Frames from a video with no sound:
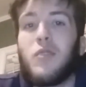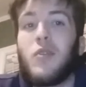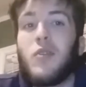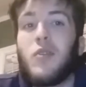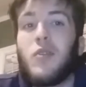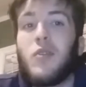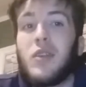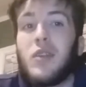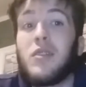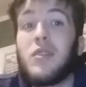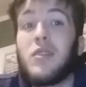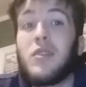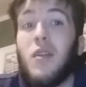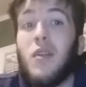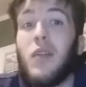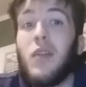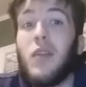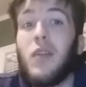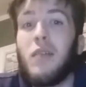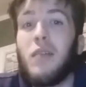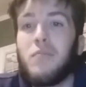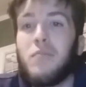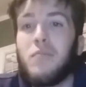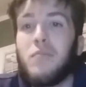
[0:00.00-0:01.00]
Rendering
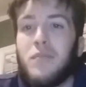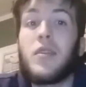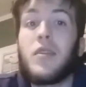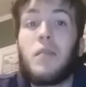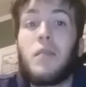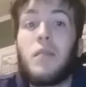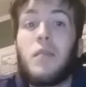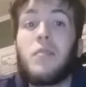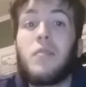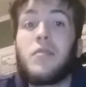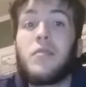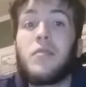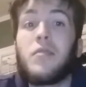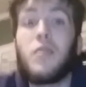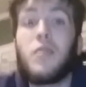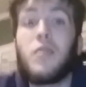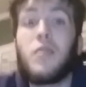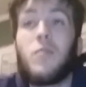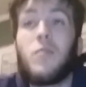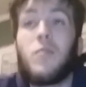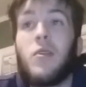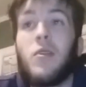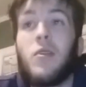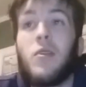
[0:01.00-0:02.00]
slowly. What do they say about
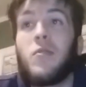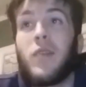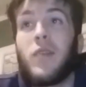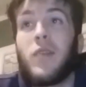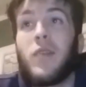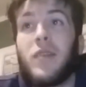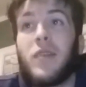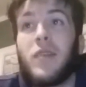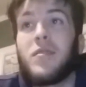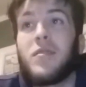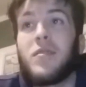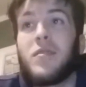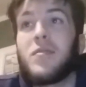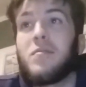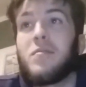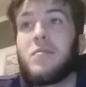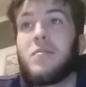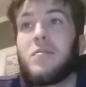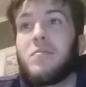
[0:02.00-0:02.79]
slow renderings?